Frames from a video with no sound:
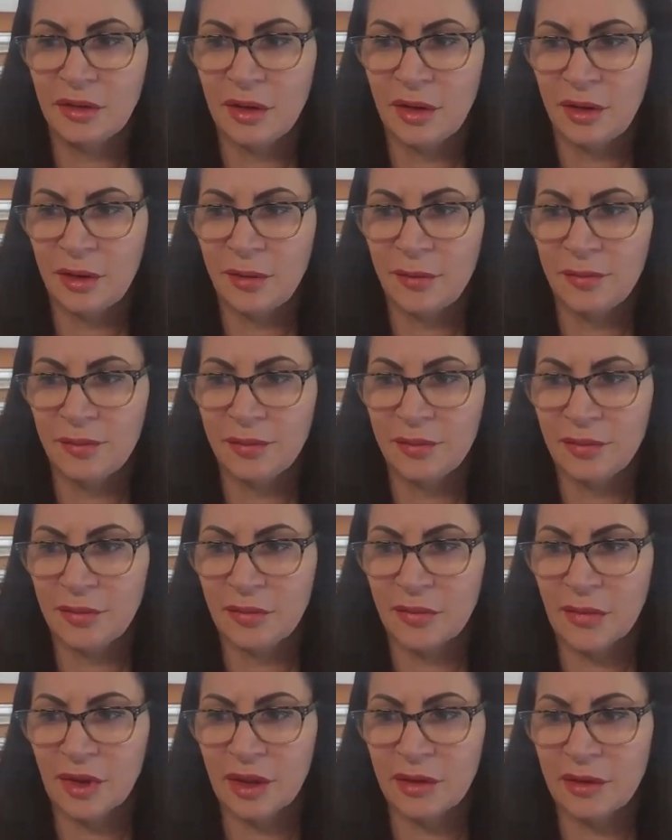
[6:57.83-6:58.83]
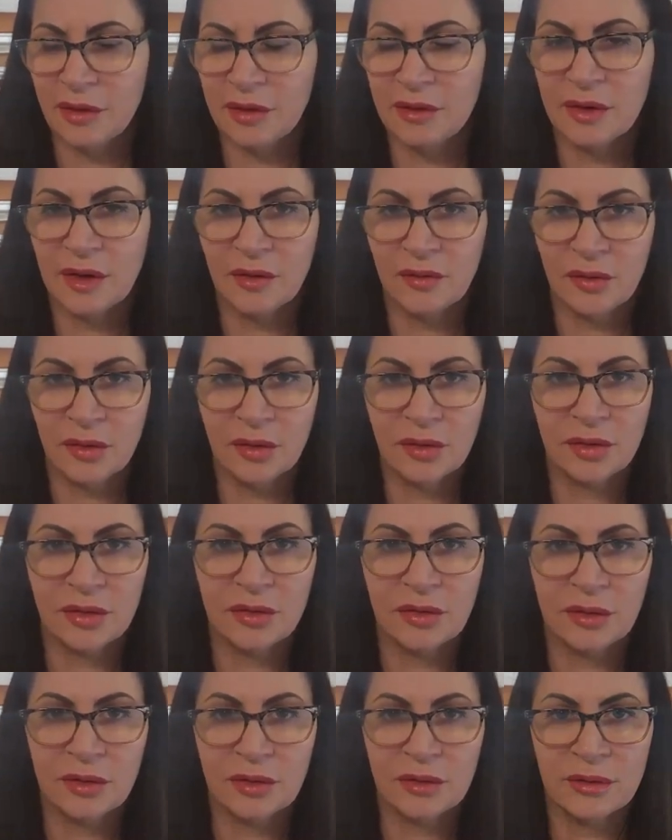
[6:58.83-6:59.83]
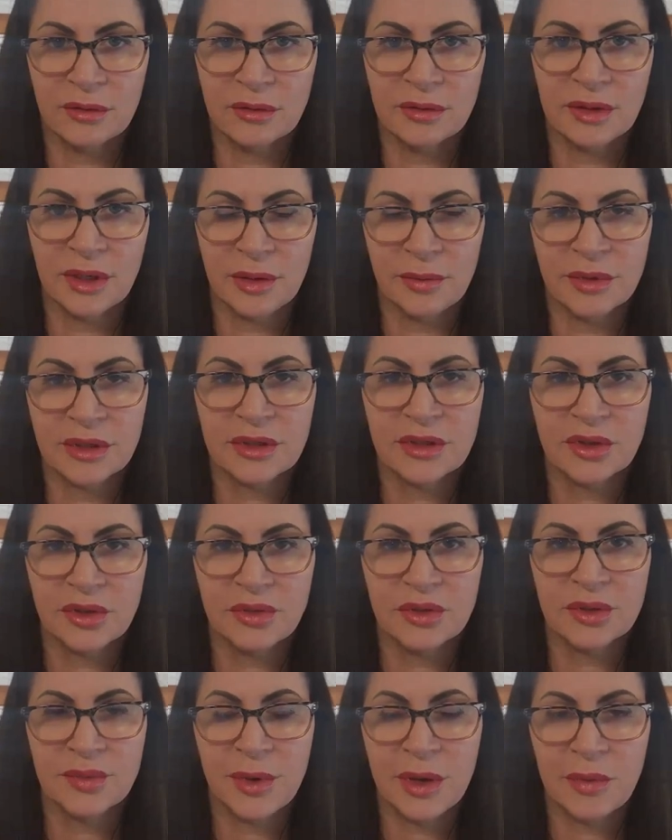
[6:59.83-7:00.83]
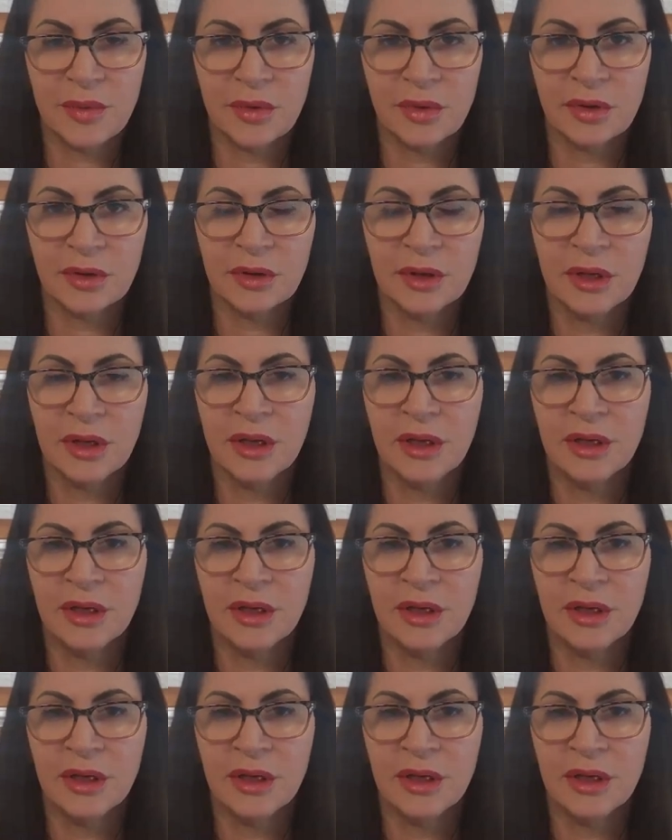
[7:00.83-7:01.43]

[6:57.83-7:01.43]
The devil or demons use people.